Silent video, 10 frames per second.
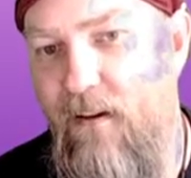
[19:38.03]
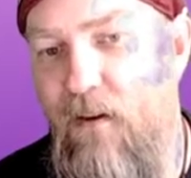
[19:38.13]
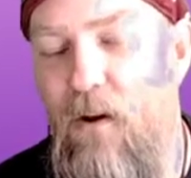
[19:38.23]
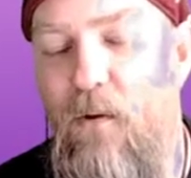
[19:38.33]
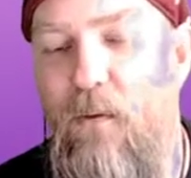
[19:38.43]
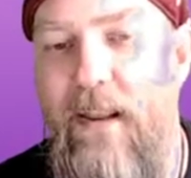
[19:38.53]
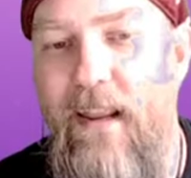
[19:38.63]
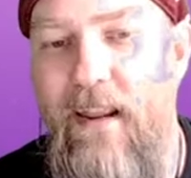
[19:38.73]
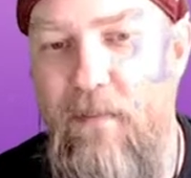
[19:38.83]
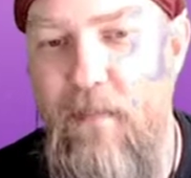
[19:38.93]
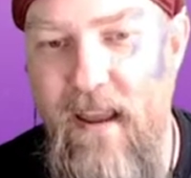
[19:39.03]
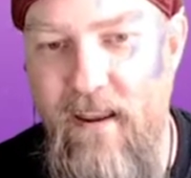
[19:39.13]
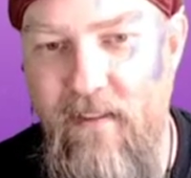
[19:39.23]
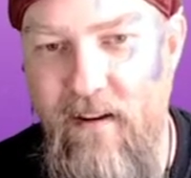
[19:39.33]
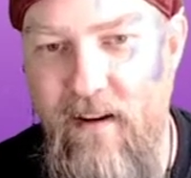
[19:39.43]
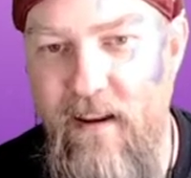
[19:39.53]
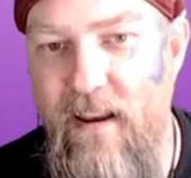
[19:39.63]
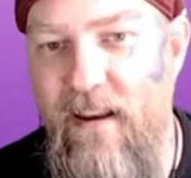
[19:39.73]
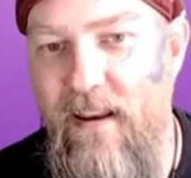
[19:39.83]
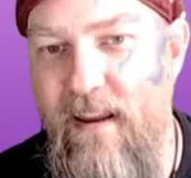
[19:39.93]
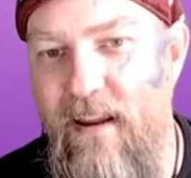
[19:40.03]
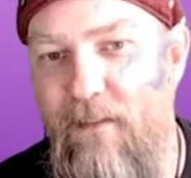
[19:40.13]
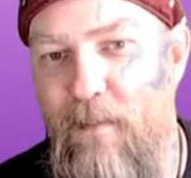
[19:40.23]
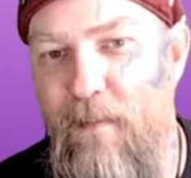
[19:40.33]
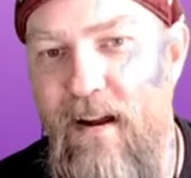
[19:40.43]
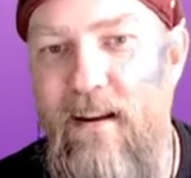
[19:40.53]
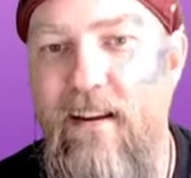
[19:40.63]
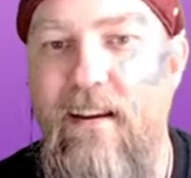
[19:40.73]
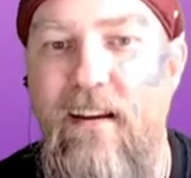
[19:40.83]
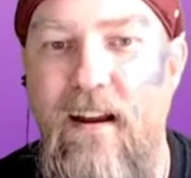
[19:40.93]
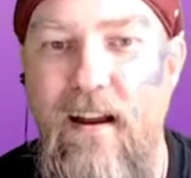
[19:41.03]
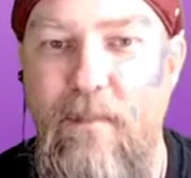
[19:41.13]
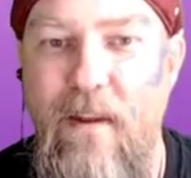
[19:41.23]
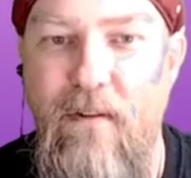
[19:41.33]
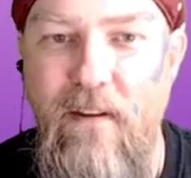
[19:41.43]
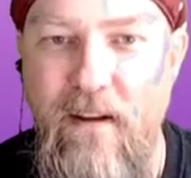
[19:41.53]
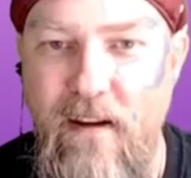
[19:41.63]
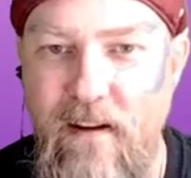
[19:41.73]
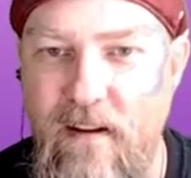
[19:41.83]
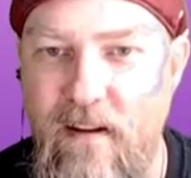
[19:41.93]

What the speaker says: Oh, wait, he's back in the lead. Never mind. I'm now in the lead.